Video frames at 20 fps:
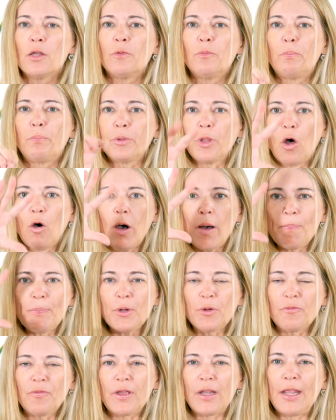Blow
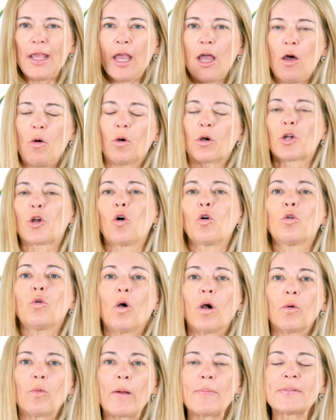up your video or go
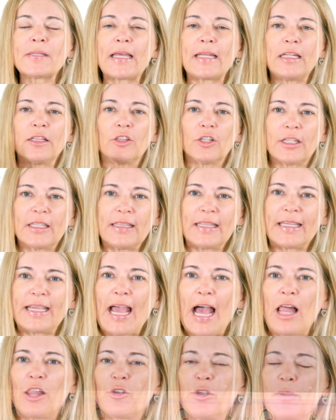to our website and look at the
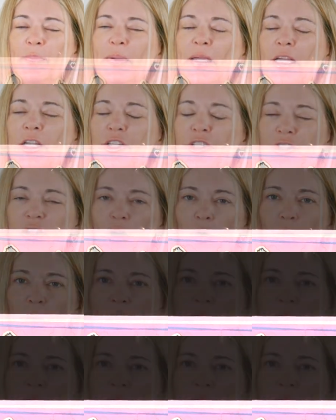gallery, because you know